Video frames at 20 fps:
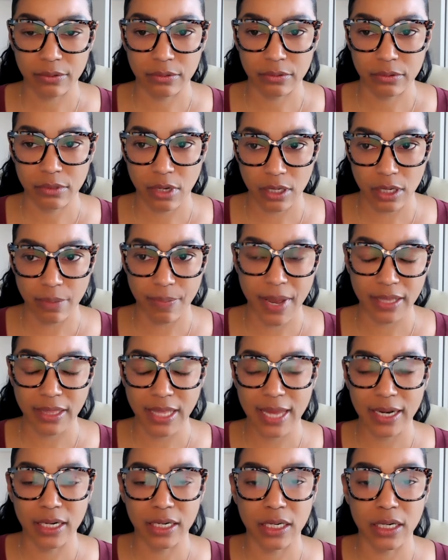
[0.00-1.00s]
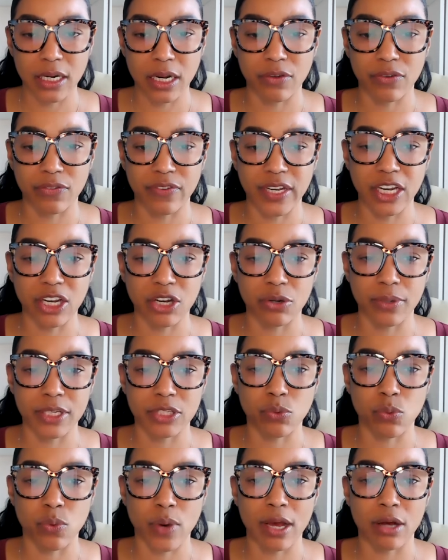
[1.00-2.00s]
Talked about that in another video
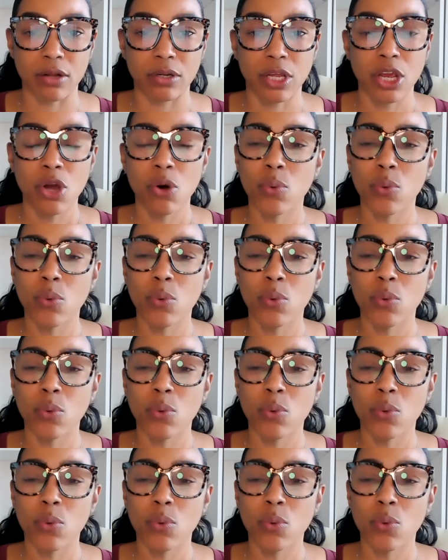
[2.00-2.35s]
as well.